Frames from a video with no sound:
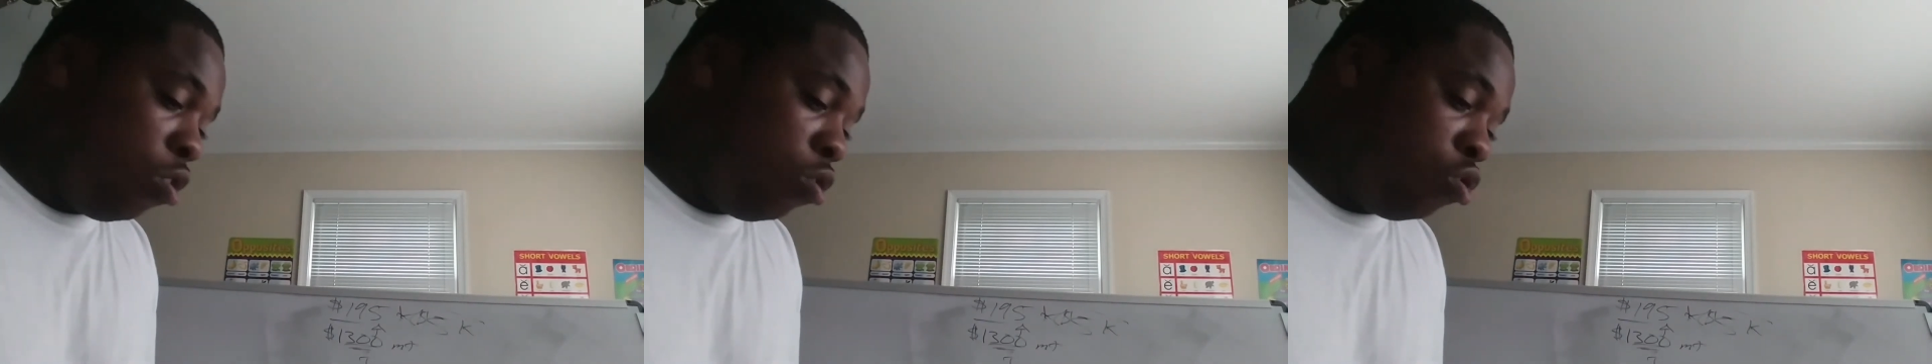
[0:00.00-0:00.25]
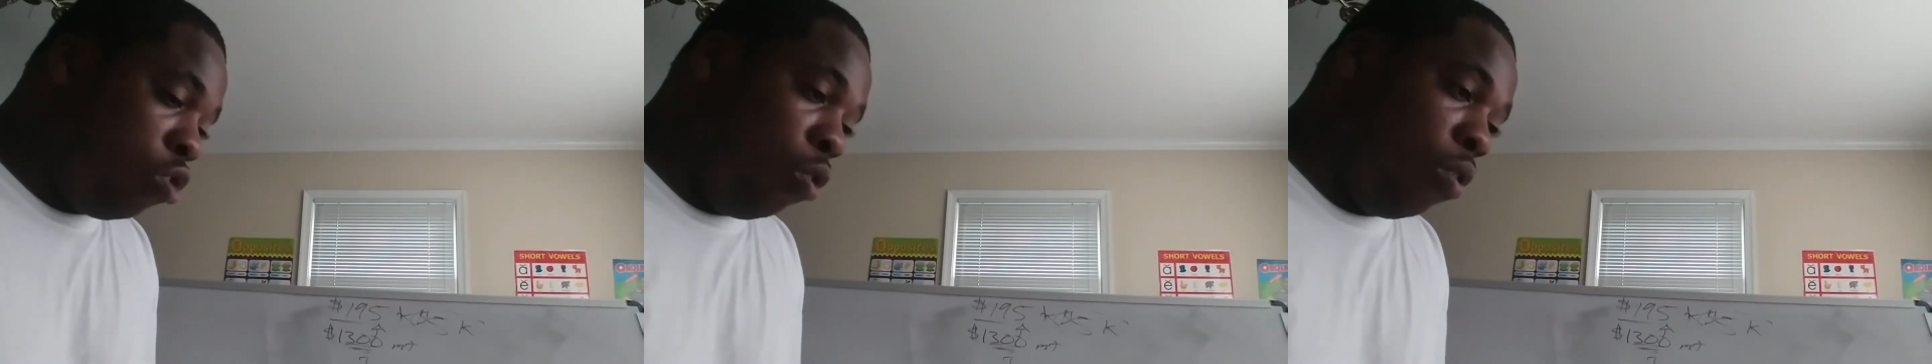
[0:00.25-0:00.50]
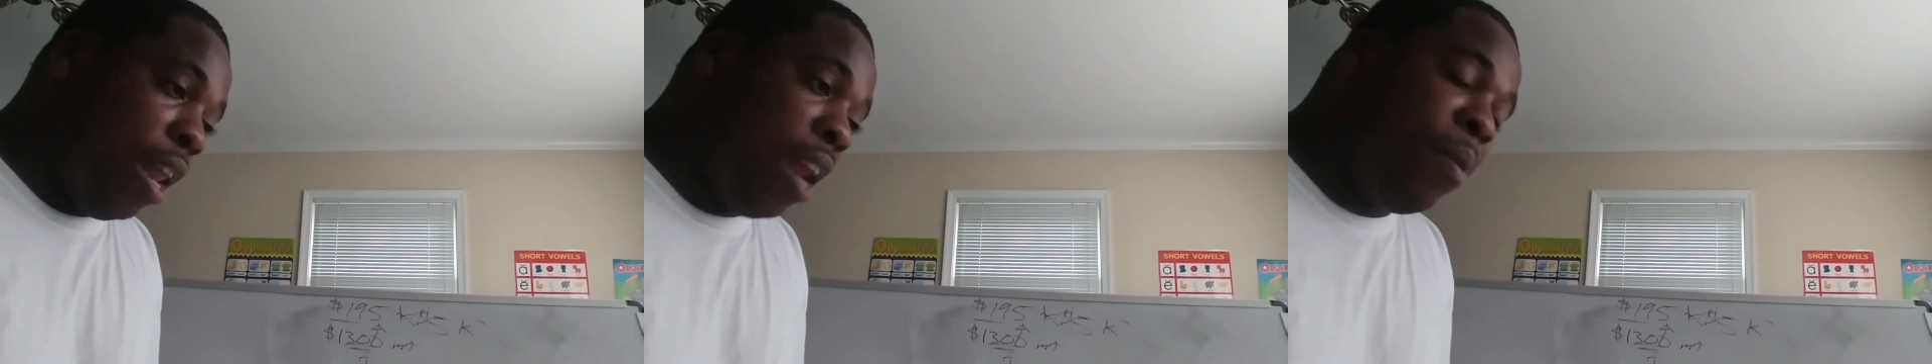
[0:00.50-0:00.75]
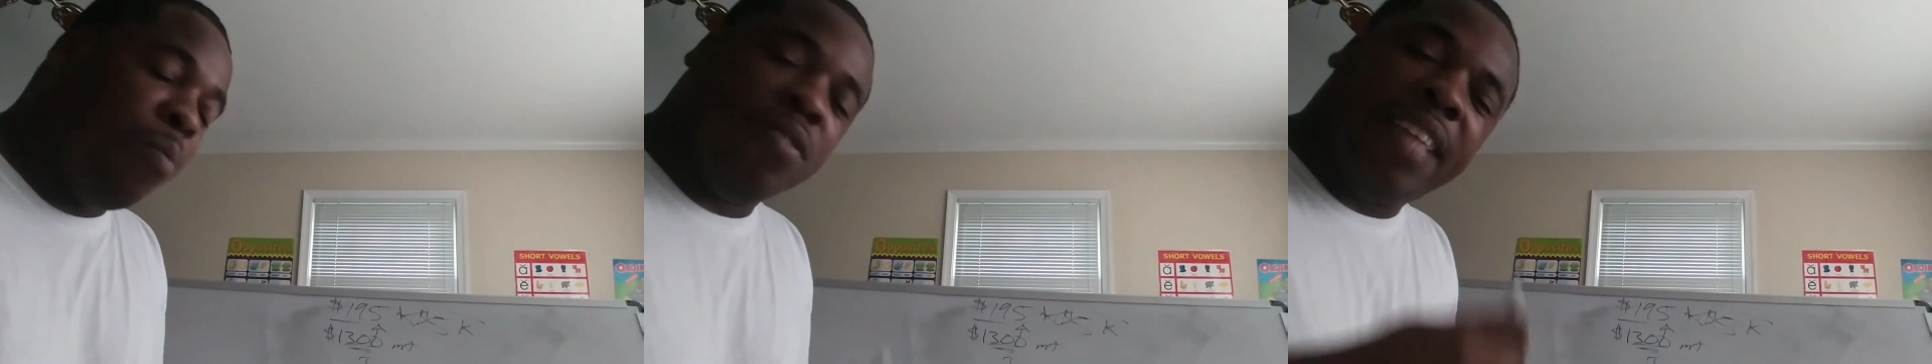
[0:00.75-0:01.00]
So a lot of
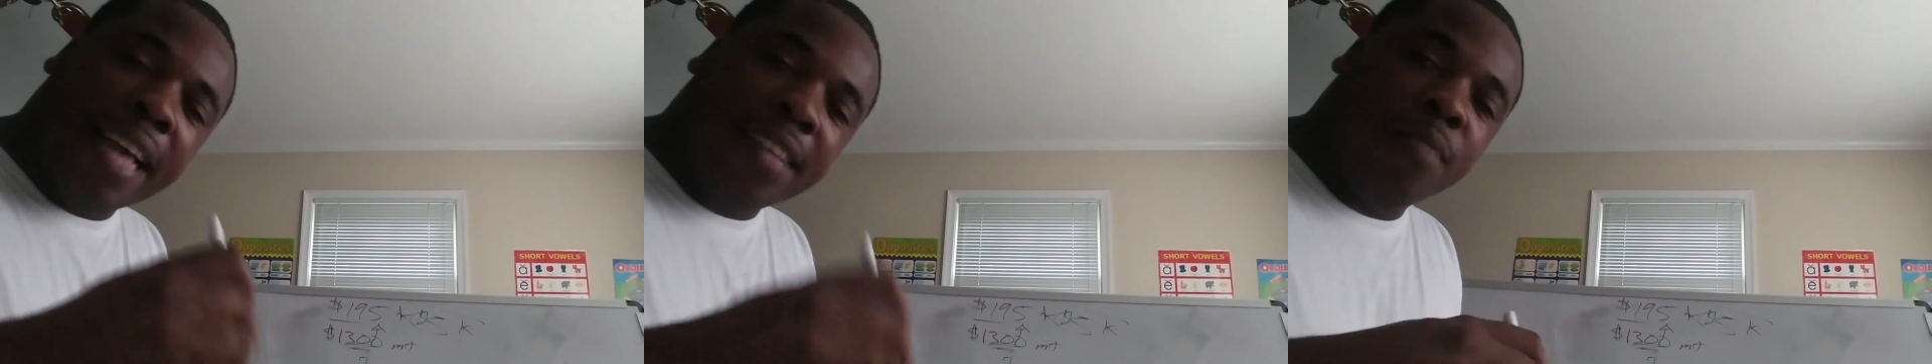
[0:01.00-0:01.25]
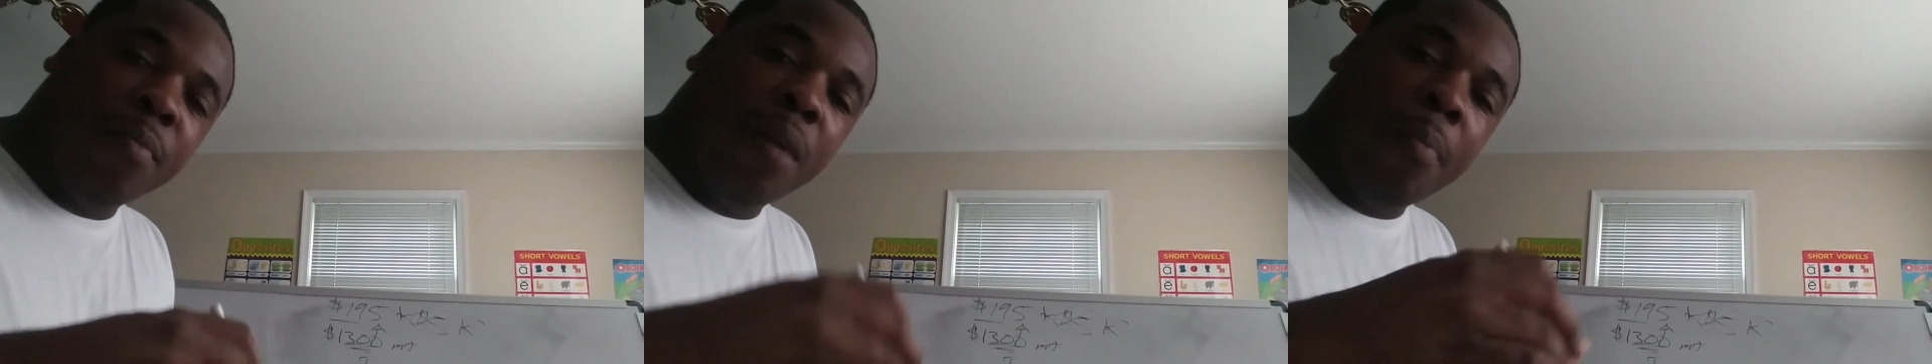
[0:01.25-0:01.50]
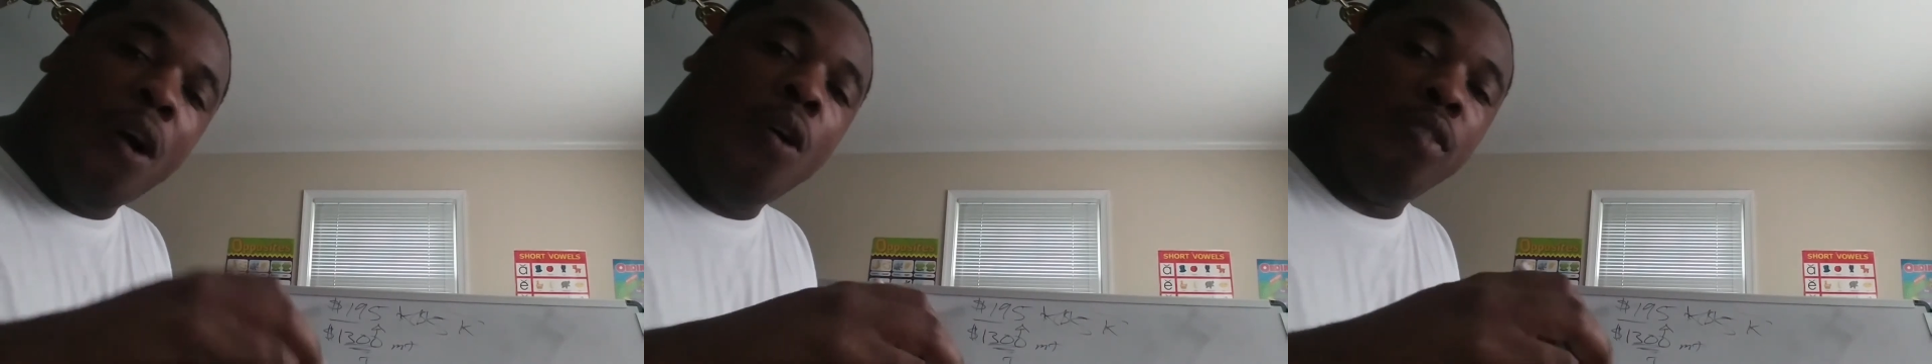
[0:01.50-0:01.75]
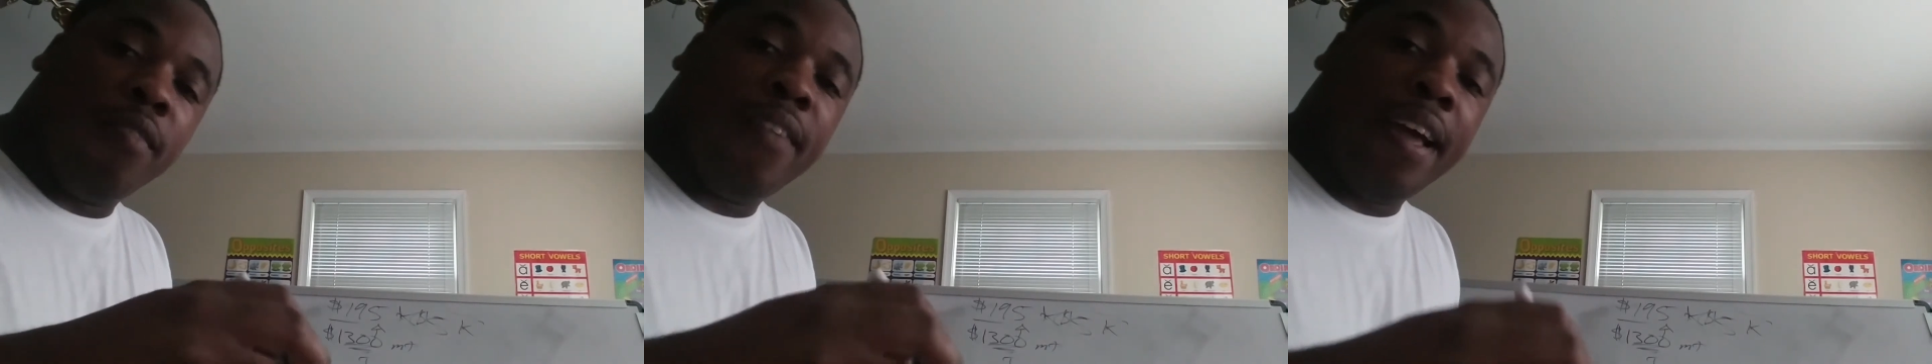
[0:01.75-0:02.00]
people is asking me about
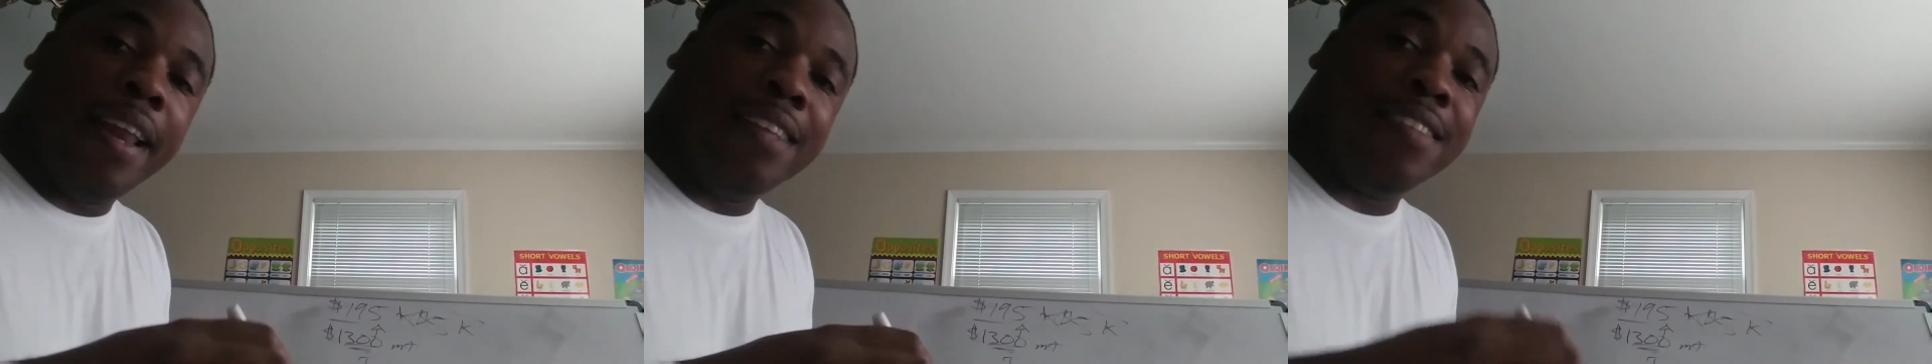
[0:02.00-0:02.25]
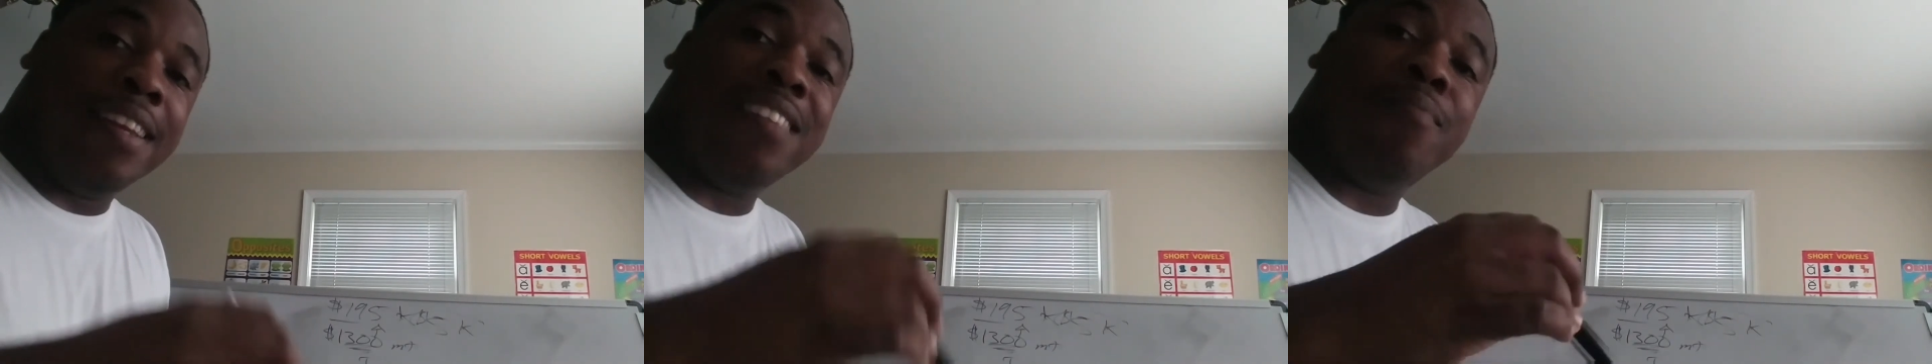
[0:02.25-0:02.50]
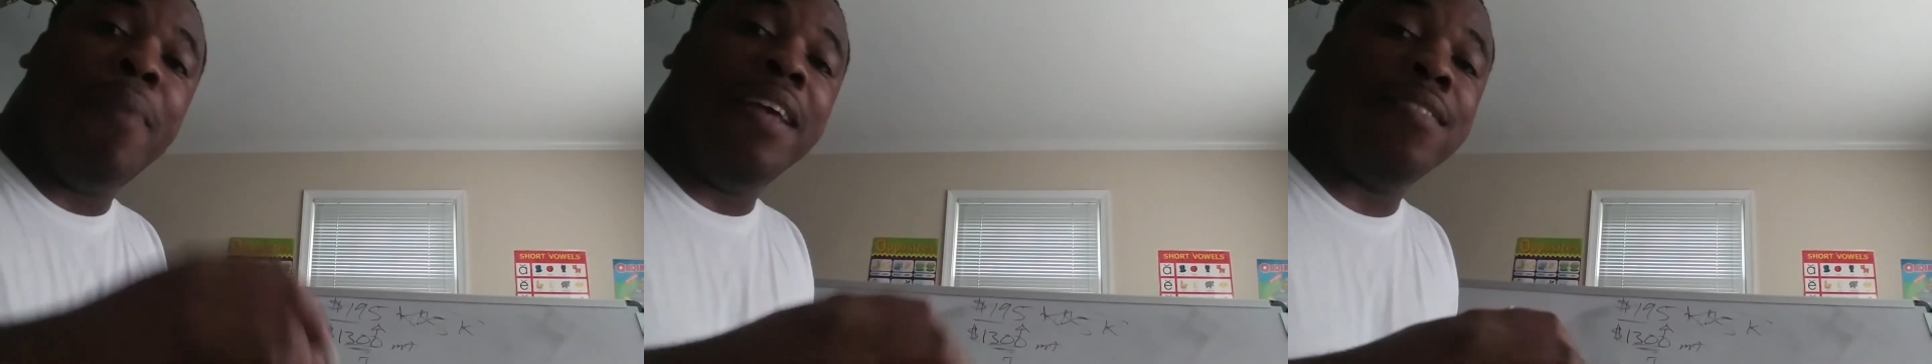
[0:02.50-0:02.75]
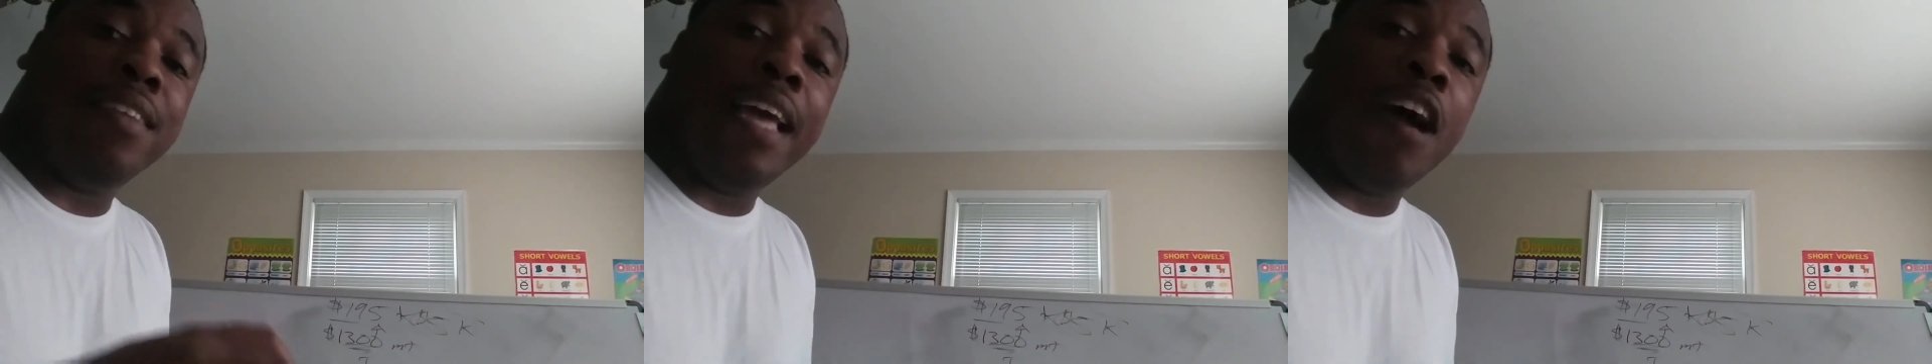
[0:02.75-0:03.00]
owner finance, and that's
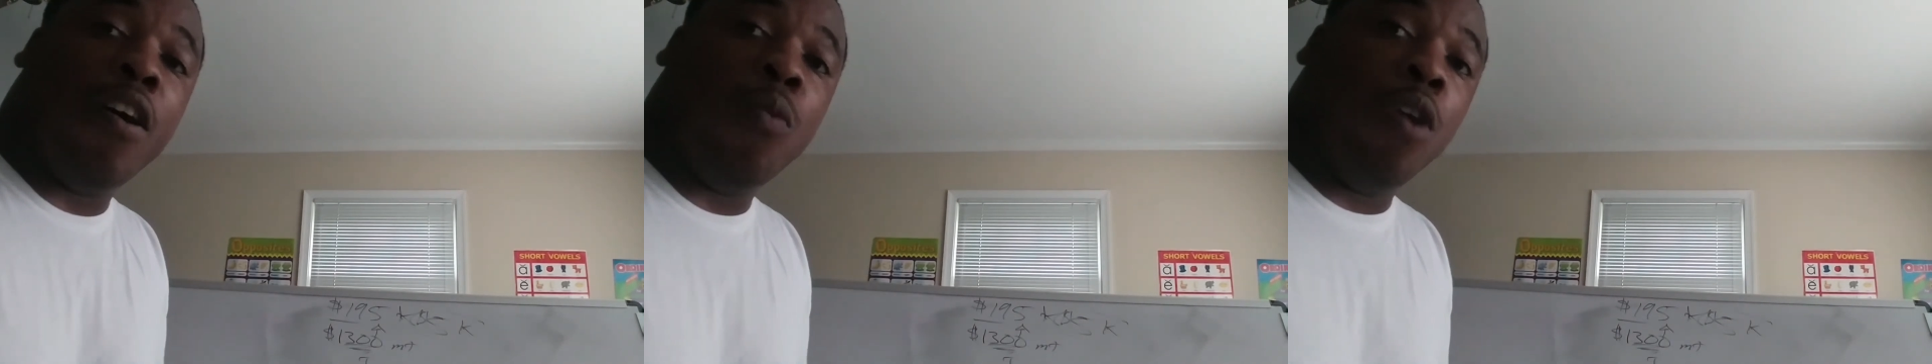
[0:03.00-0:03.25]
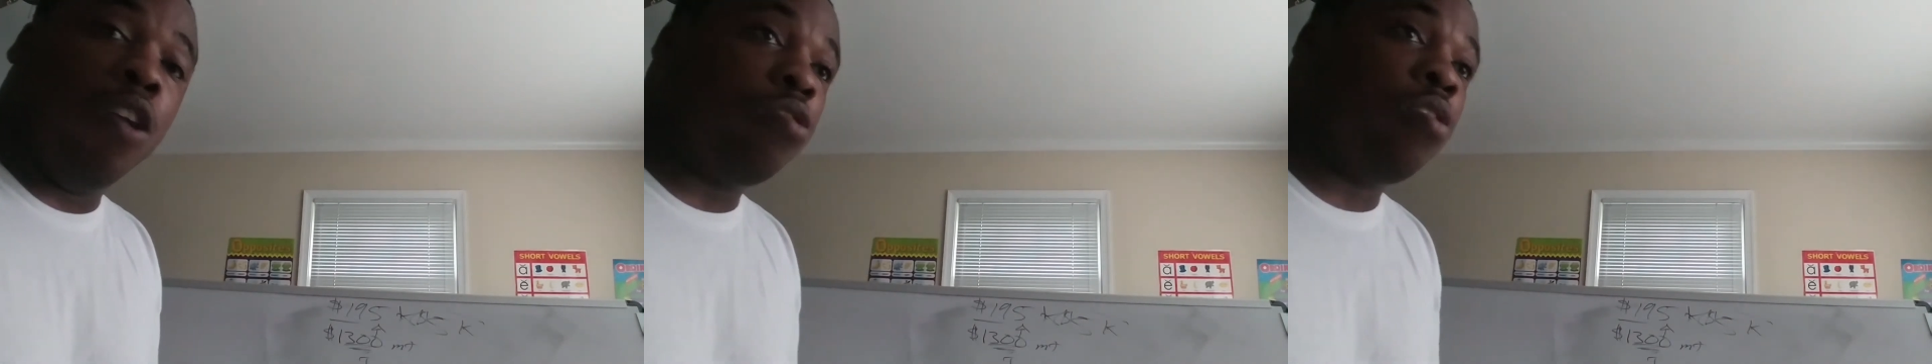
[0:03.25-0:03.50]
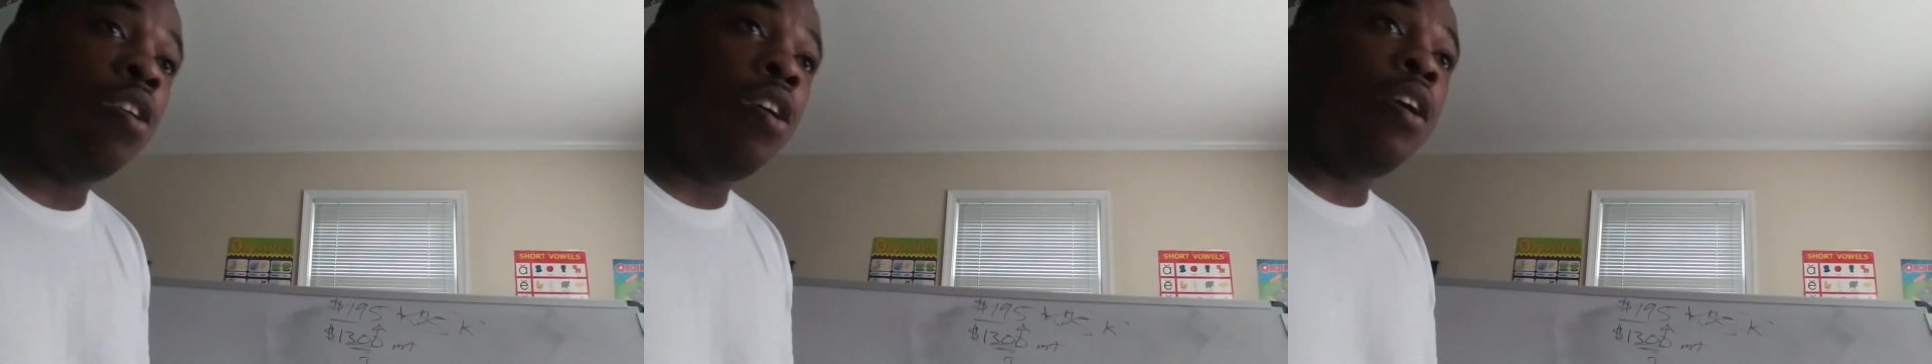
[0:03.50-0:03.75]
basically how it works.